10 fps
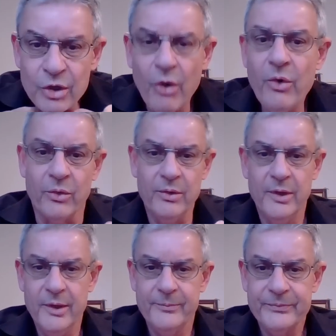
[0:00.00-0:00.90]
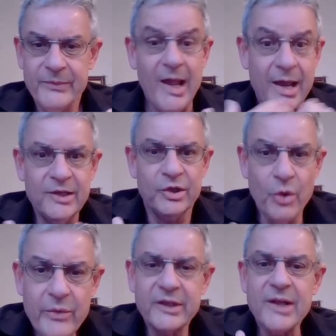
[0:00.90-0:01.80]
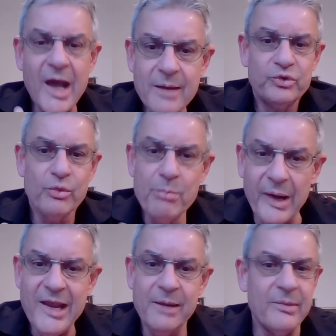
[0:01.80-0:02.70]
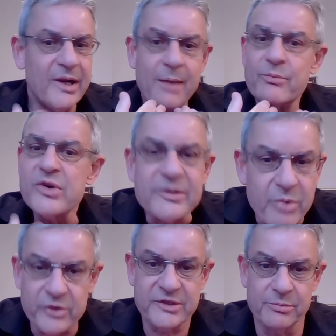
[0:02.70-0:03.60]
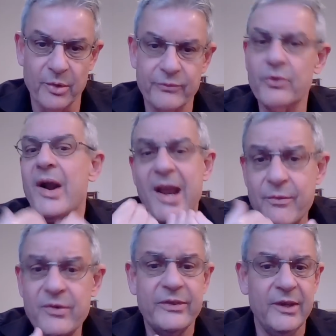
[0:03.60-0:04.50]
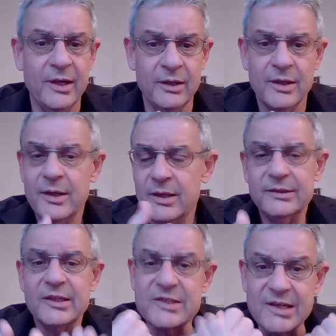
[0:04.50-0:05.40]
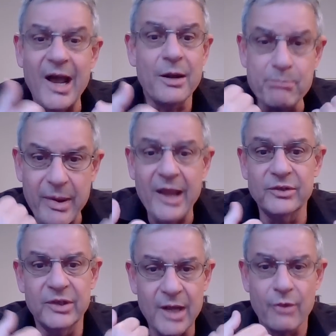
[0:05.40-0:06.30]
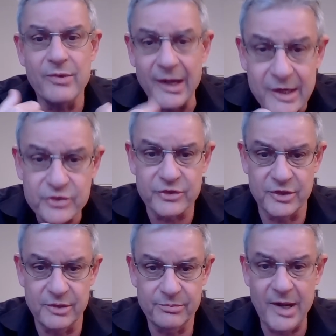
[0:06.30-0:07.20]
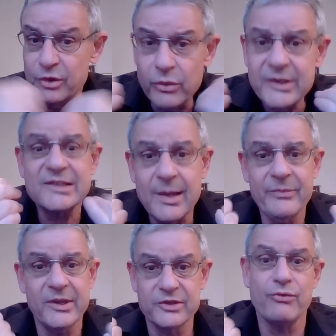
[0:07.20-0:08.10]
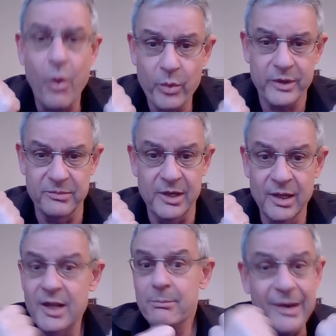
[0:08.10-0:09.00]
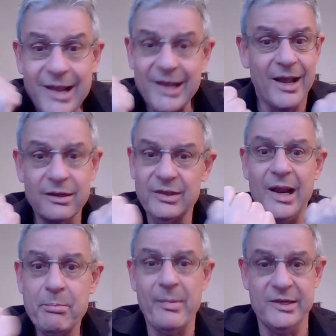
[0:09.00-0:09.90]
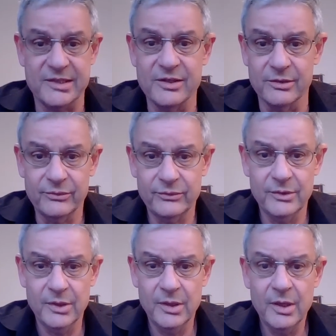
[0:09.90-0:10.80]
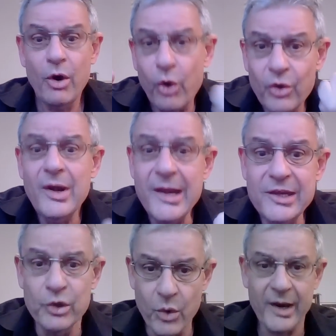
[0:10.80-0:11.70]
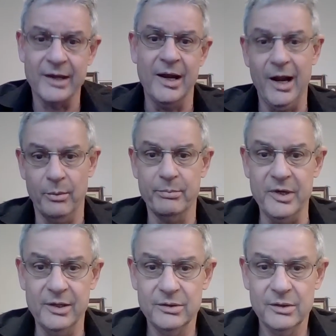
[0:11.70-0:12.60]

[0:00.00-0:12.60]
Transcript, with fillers: know, I know that I'm to blame and I'm responsible for everything that's gone bad in our relationship. I know that something's wrong with me, but I can't help myself. Only you can help me.